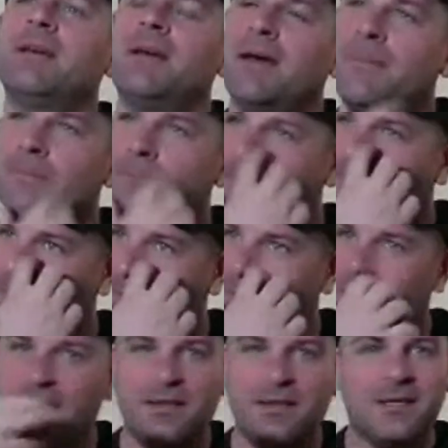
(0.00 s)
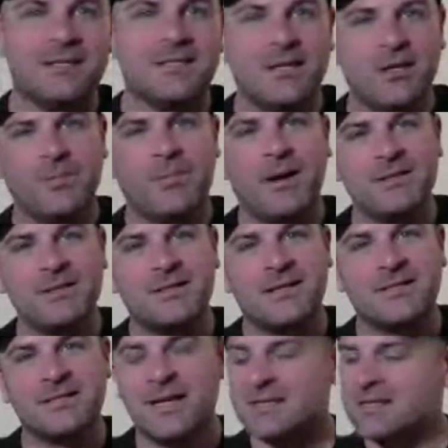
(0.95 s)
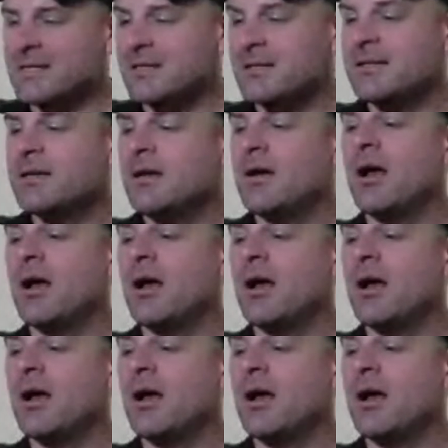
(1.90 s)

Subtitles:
in this little bite-sized lesson